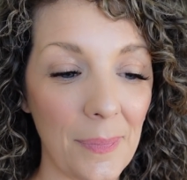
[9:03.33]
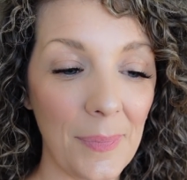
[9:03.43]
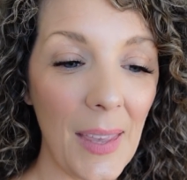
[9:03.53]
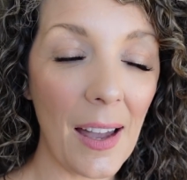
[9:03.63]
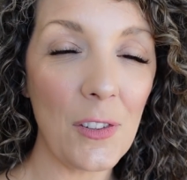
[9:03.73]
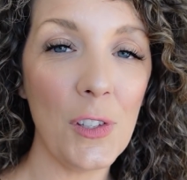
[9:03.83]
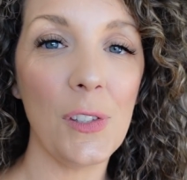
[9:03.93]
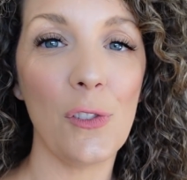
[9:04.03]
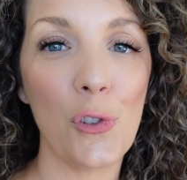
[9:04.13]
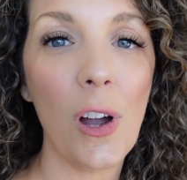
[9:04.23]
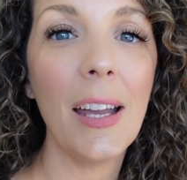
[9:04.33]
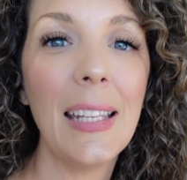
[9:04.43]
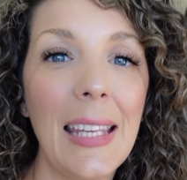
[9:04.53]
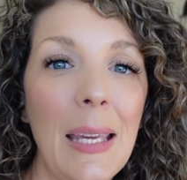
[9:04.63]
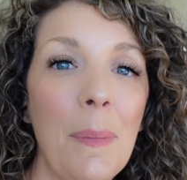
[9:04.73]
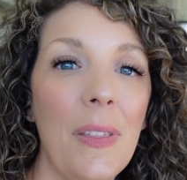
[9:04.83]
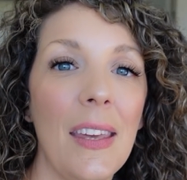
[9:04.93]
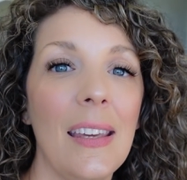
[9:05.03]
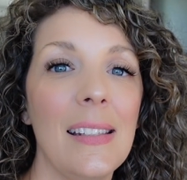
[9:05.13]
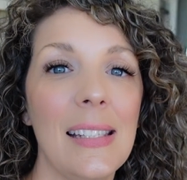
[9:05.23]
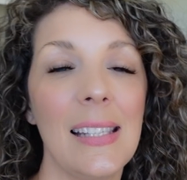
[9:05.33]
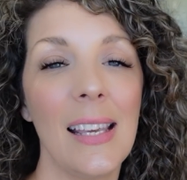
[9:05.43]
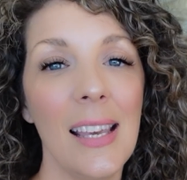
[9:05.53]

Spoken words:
yeah, just try to keep things